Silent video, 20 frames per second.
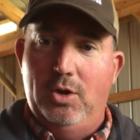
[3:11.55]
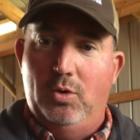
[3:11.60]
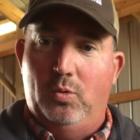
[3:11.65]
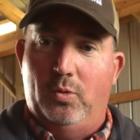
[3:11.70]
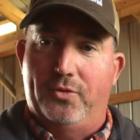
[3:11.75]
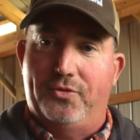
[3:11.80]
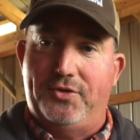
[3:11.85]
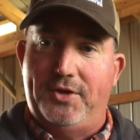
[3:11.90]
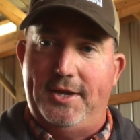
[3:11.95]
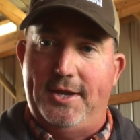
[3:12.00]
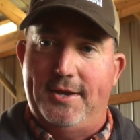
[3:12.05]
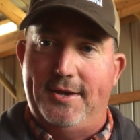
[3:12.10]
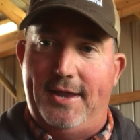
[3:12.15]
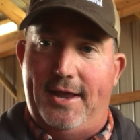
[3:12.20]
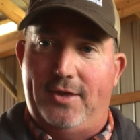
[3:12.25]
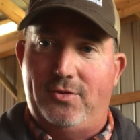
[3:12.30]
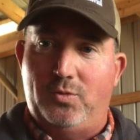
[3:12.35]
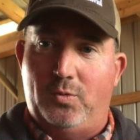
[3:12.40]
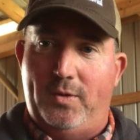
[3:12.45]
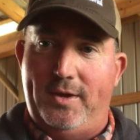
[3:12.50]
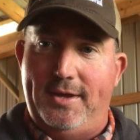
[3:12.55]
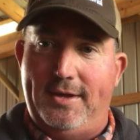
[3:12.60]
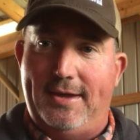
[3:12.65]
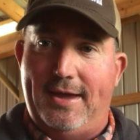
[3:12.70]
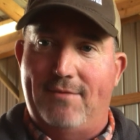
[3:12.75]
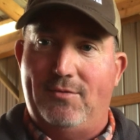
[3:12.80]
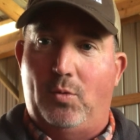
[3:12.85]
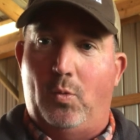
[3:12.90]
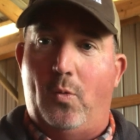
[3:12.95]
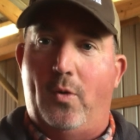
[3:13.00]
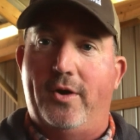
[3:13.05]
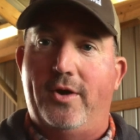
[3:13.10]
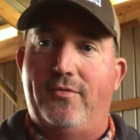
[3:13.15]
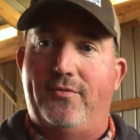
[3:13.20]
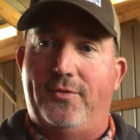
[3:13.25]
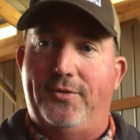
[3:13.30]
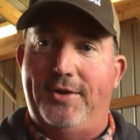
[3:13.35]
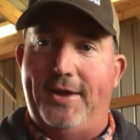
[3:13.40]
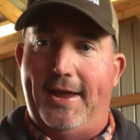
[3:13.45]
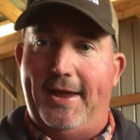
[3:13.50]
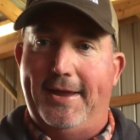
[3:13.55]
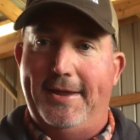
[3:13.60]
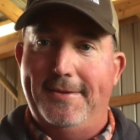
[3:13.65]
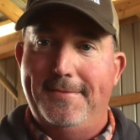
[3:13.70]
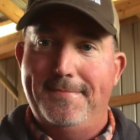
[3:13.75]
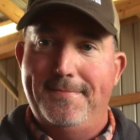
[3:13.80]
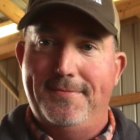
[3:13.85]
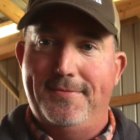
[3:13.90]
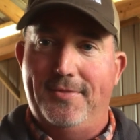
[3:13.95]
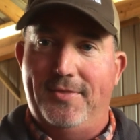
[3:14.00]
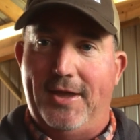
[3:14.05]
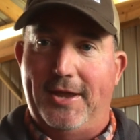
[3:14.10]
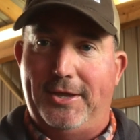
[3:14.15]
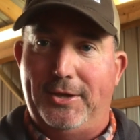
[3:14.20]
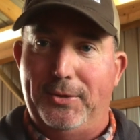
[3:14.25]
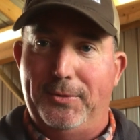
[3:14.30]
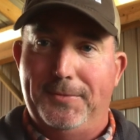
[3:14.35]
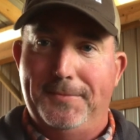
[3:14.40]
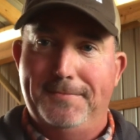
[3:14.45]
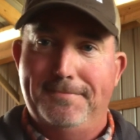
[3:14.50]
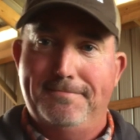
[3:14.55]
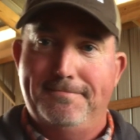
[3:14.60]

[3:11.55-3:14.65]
We'll see you next week. Have a wonderful day. Thank you.